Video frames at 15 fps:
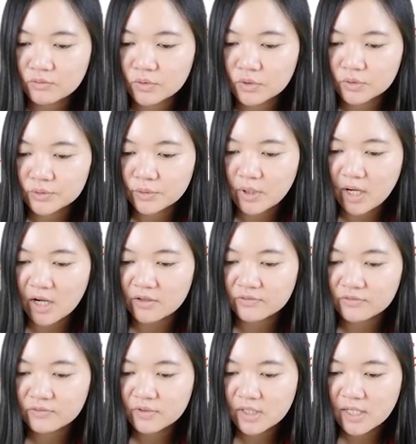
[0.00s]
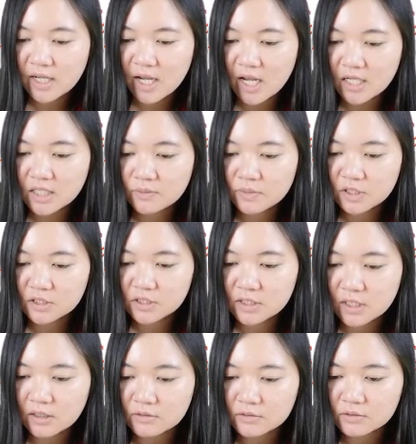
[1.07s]
We also have animal
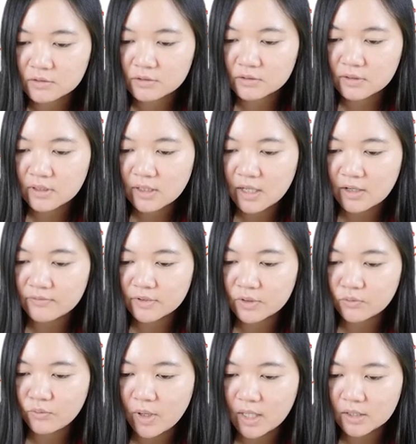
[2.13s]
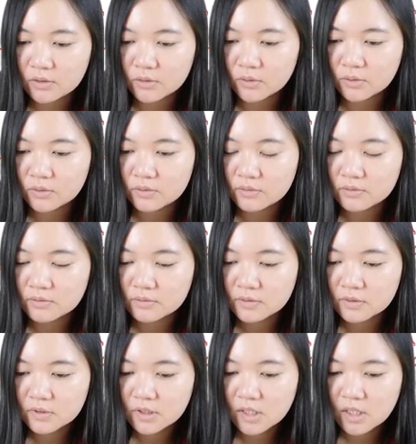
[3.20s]
cells having vacuole.
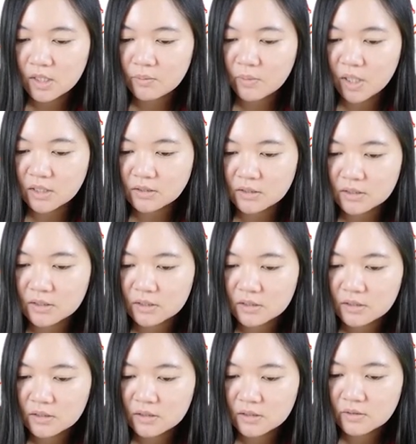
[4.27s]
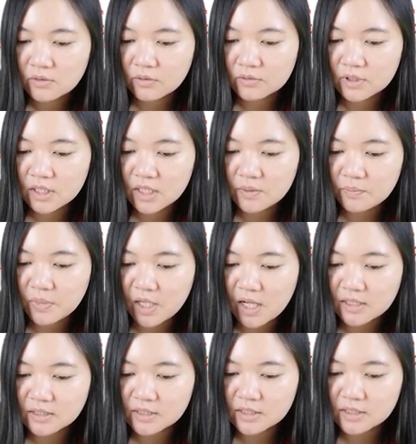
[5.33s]
But only
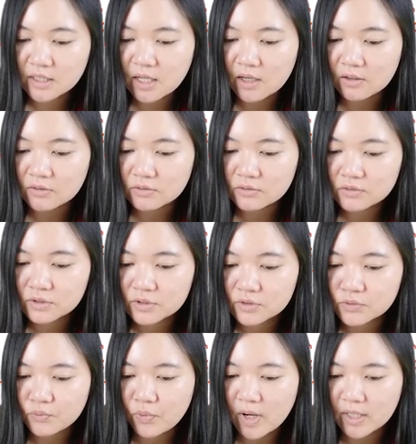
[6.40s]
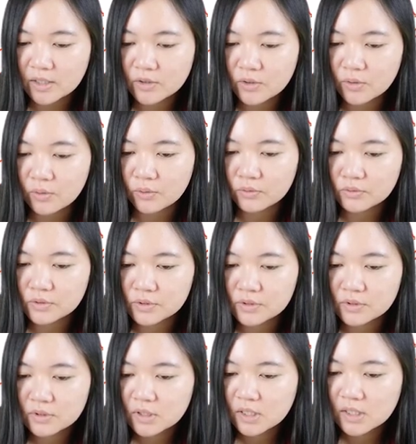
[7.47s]
plant cells
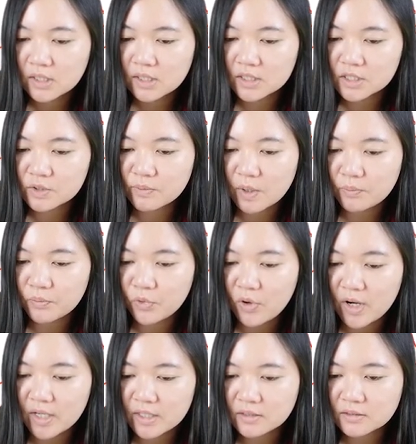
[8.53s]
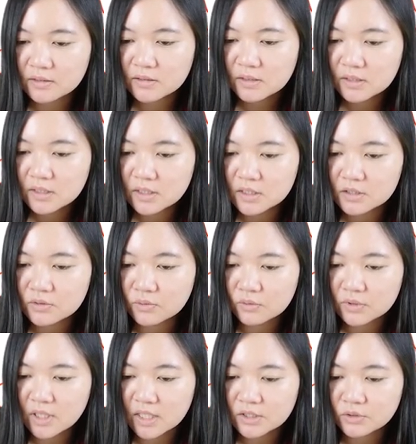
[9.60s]
vacuoles, its membrane, is
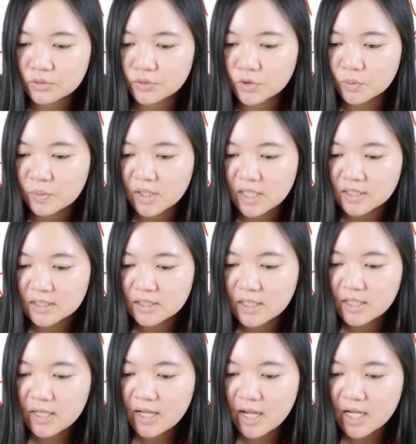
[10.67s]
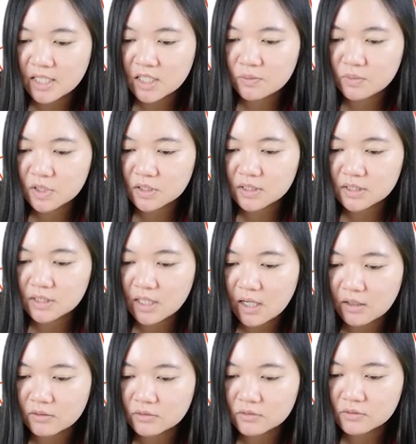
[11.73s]
known as tonoplast. Animal
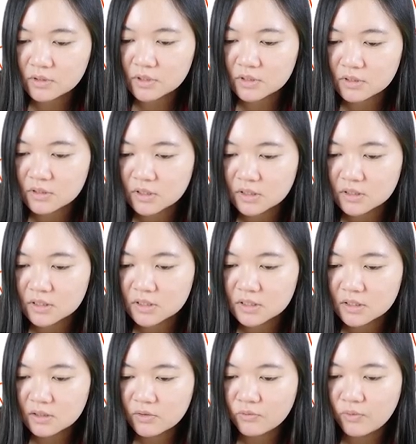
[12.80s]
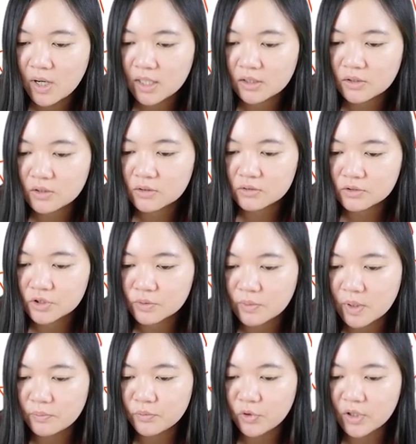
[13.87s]
cells, its vacuoles
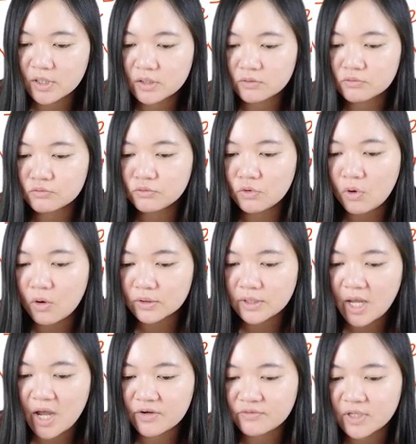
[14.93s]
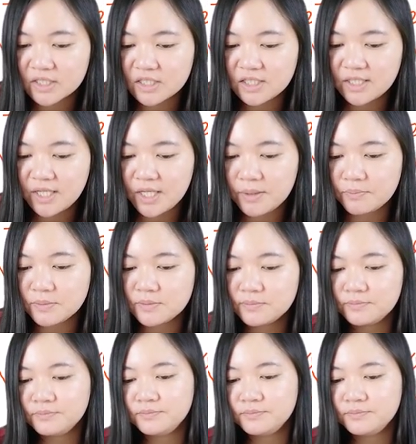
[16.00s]
membrane do not have any name.